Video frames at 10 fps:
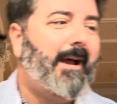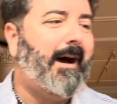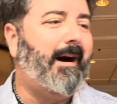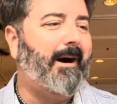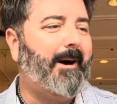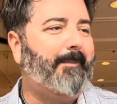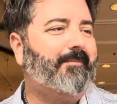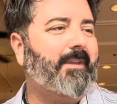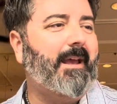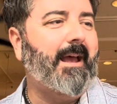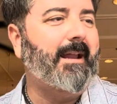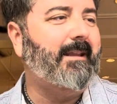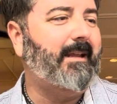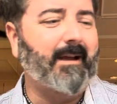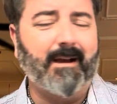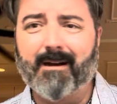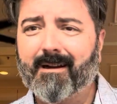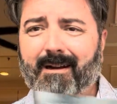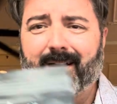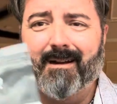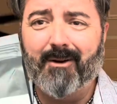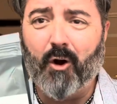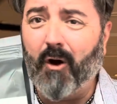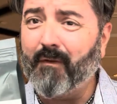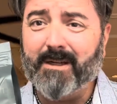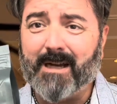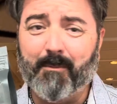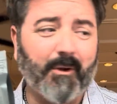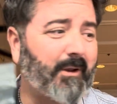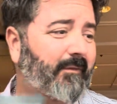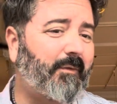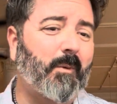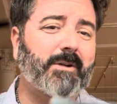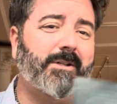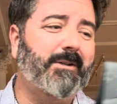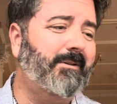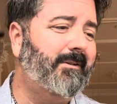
Uh, and the uh, coffees I'm looking forward to.